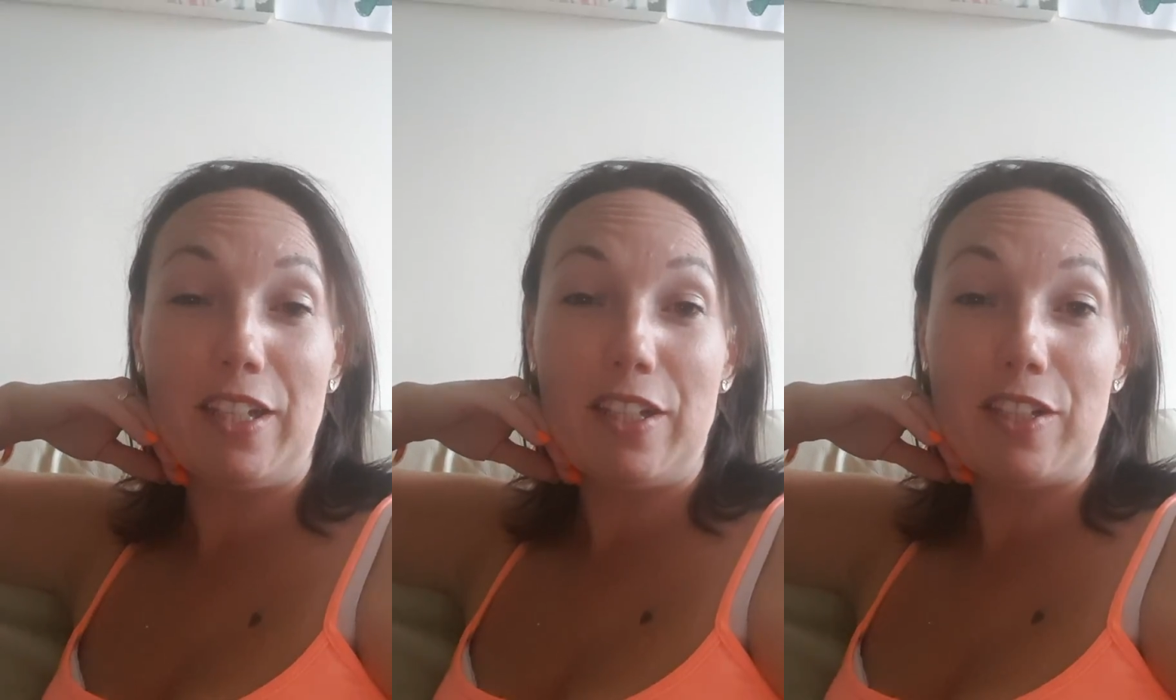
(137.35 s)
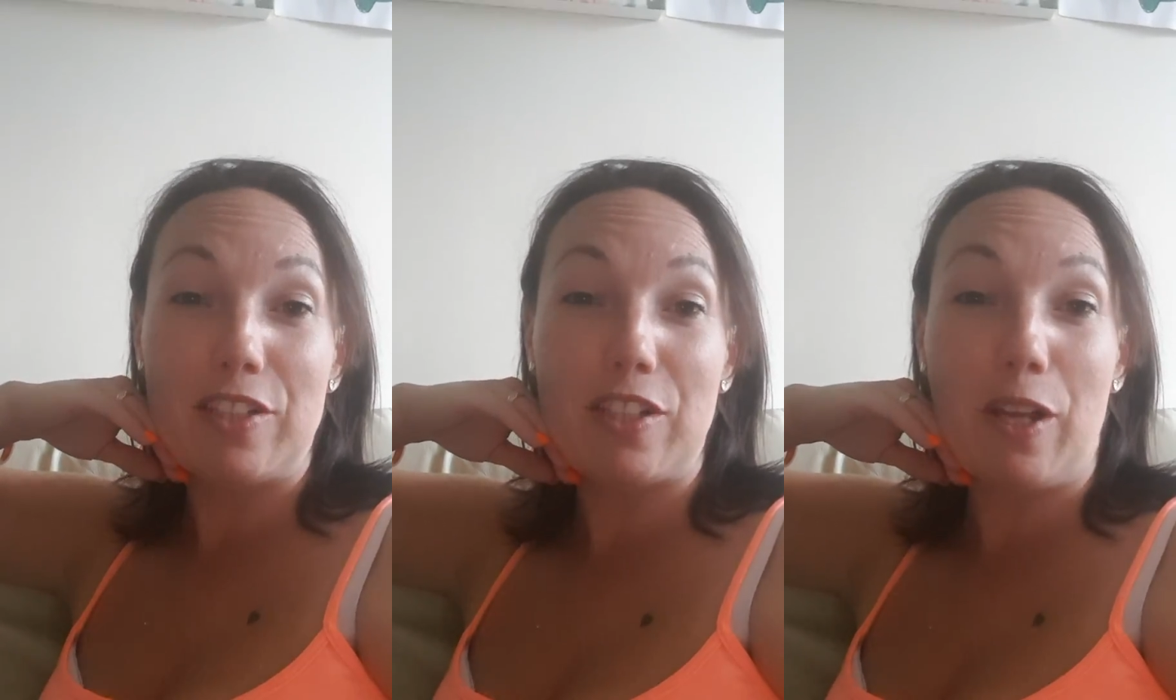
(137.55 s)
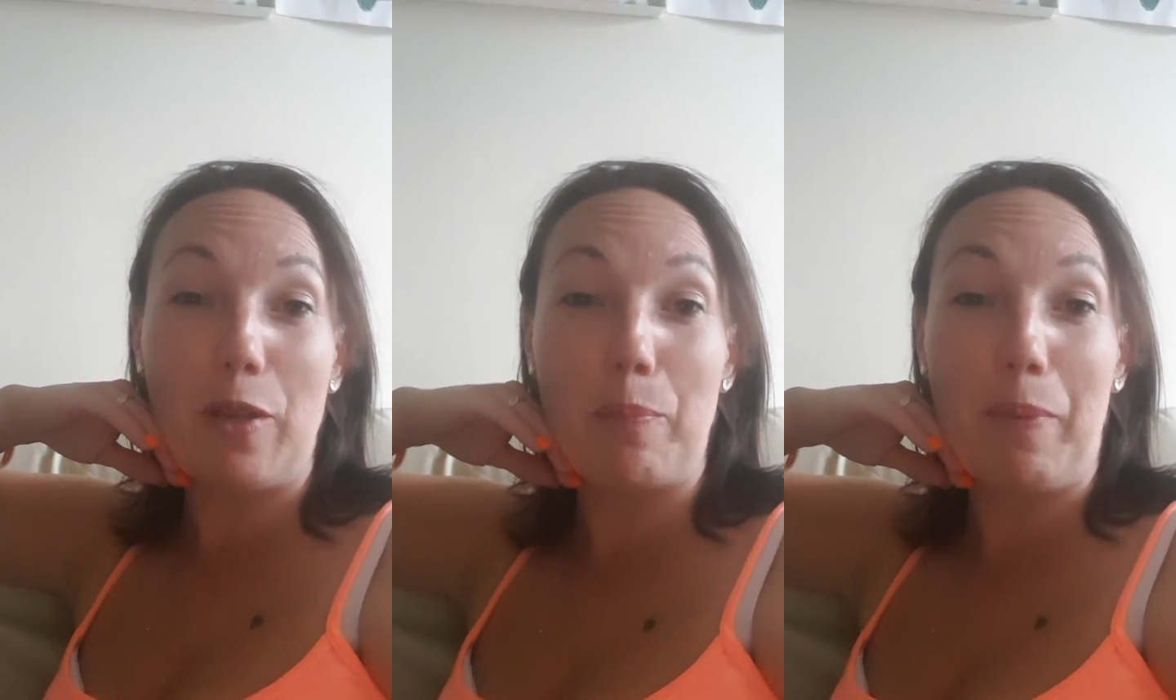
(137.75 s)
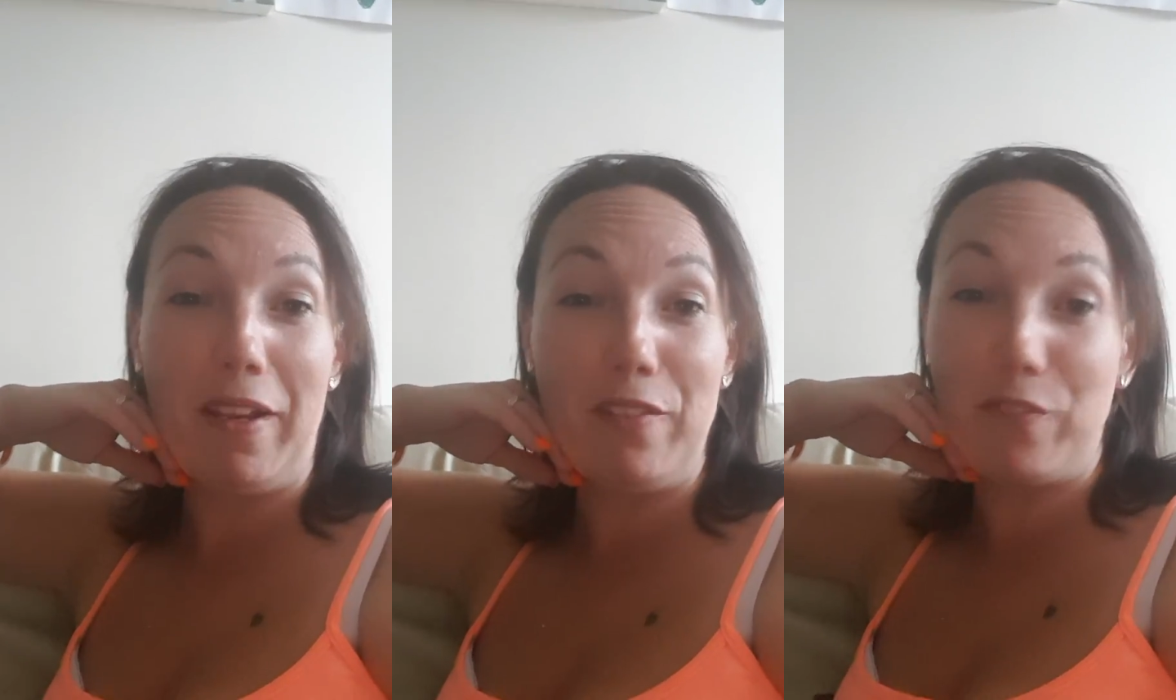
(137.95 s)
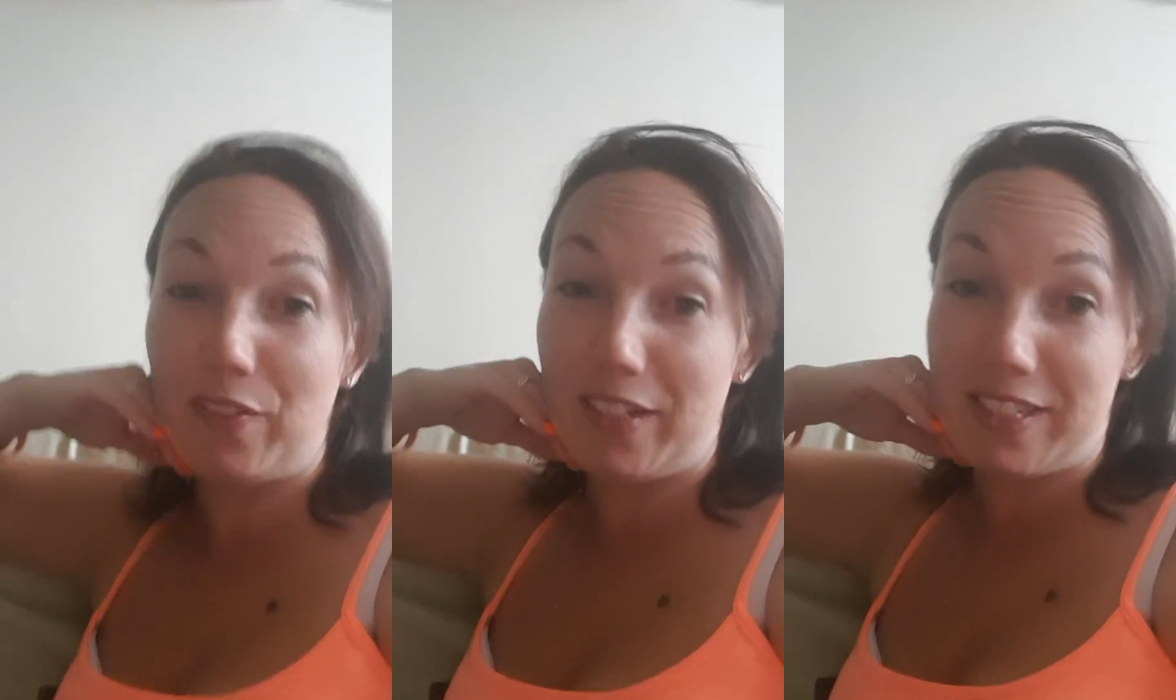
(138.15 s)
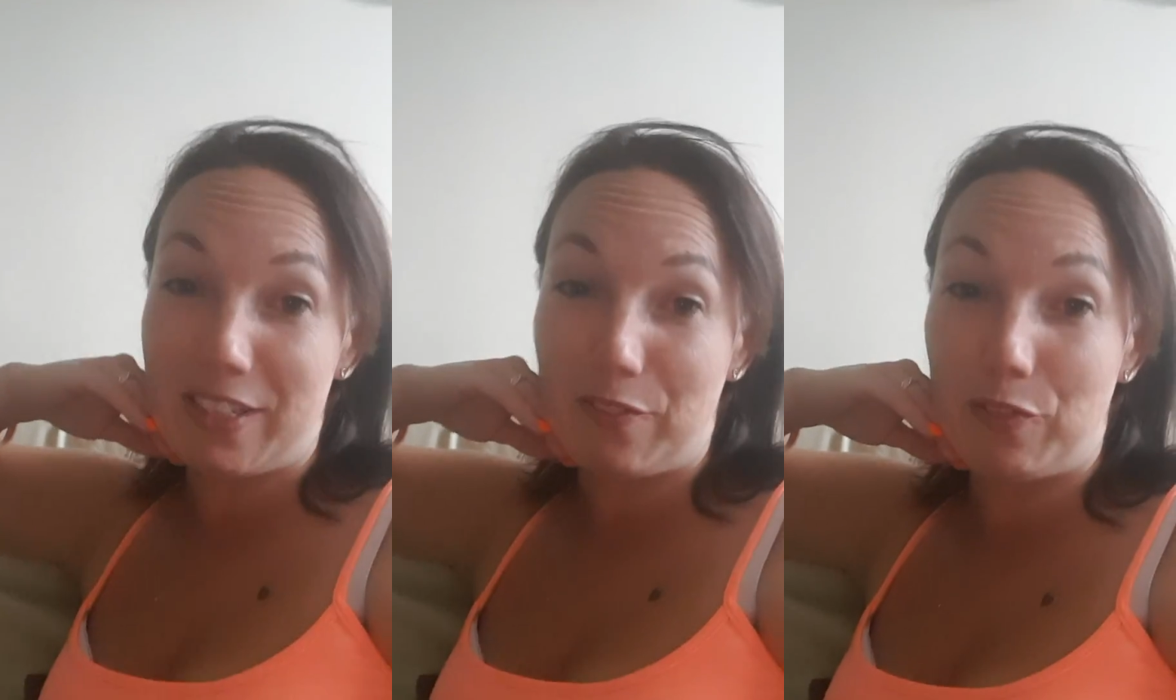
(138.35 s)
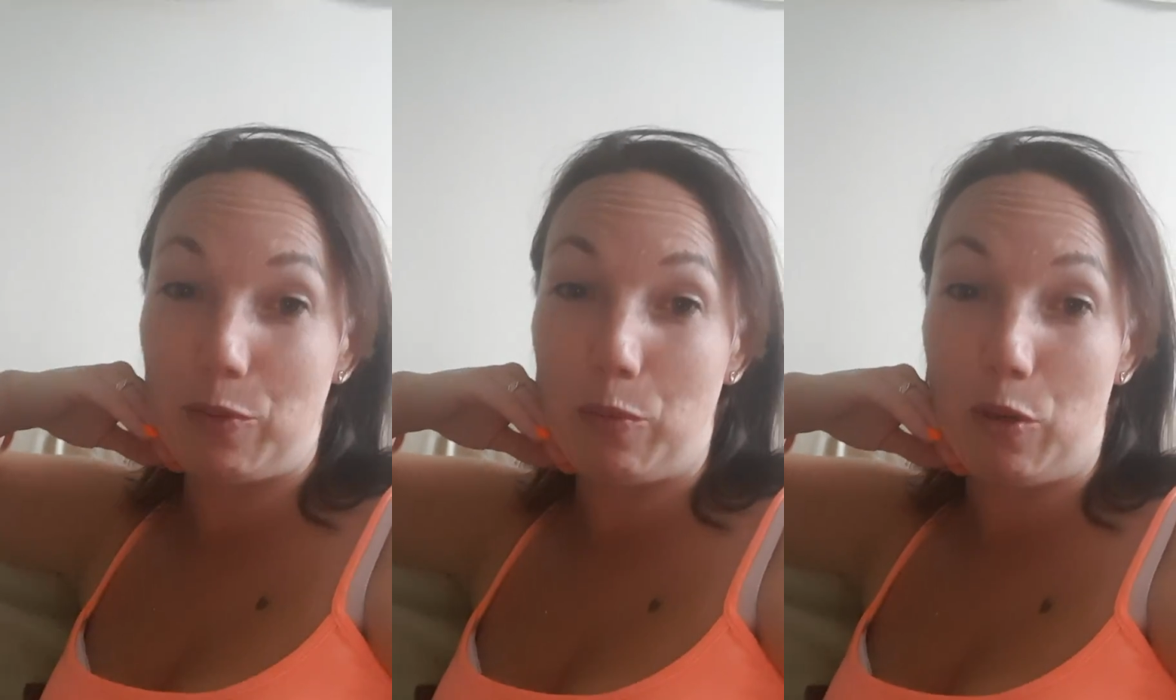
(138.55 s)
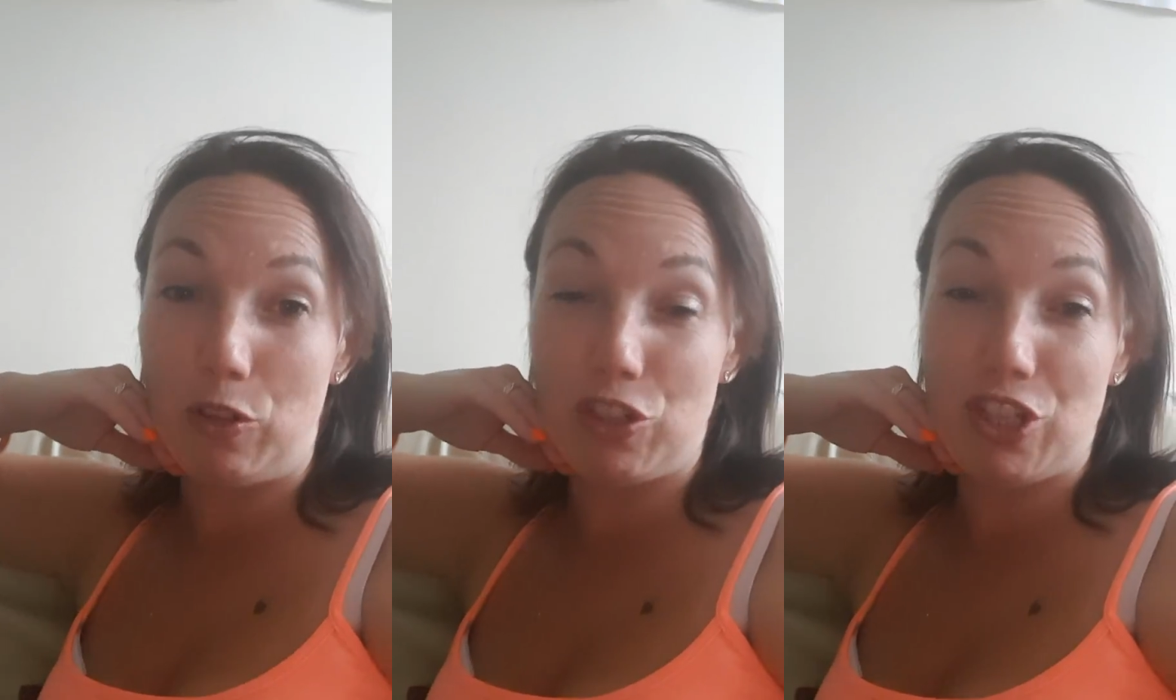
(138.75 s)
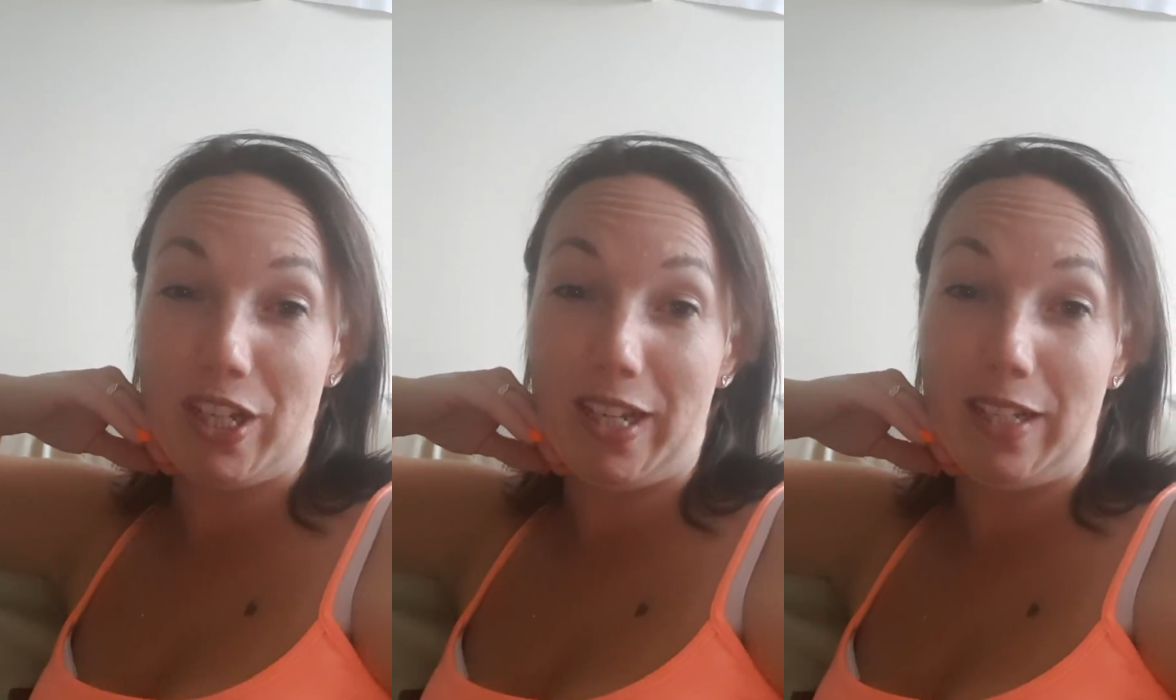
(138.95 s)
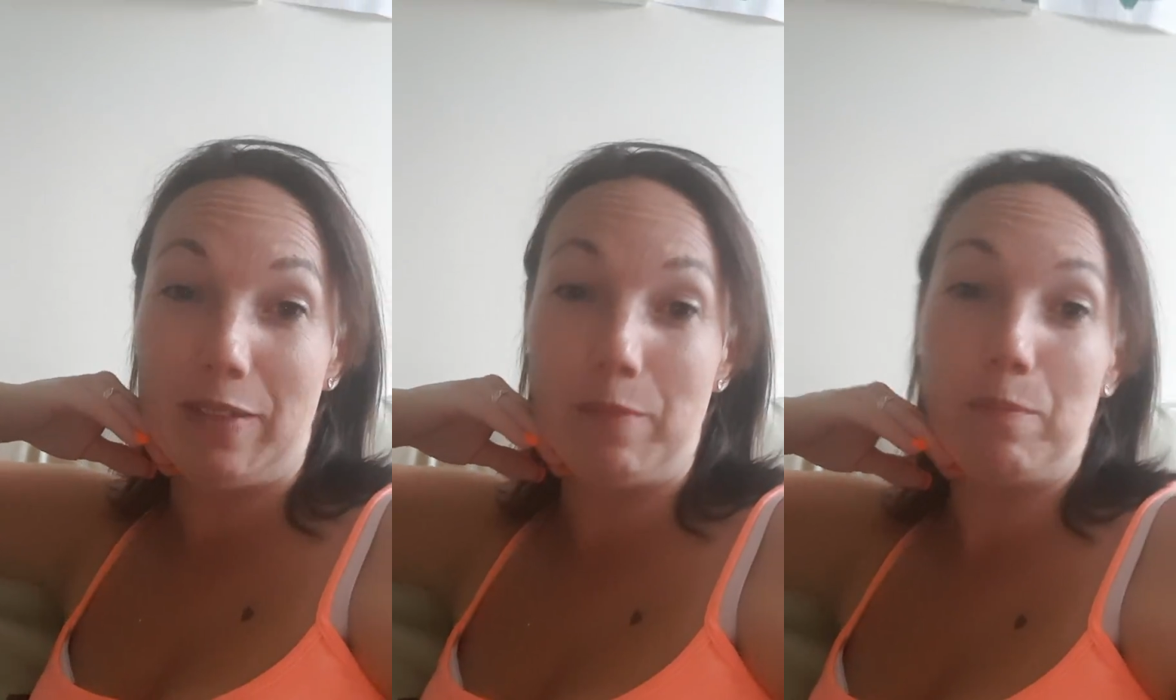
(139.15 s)
So, PennFest, if you're
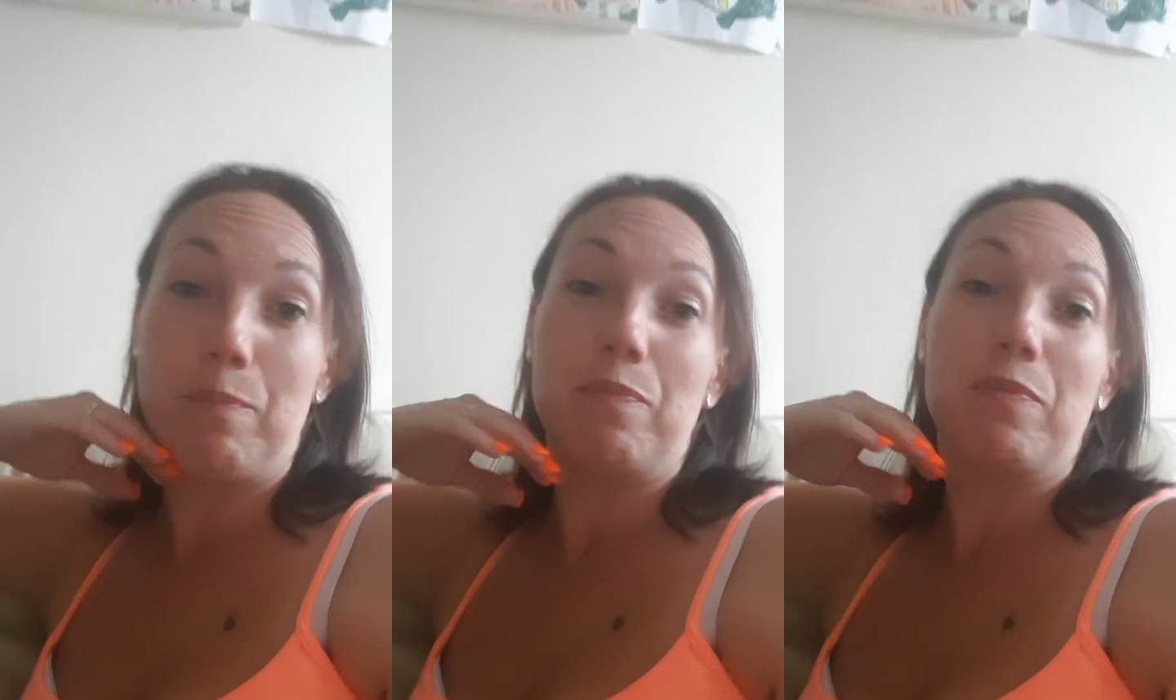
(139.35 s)
watching,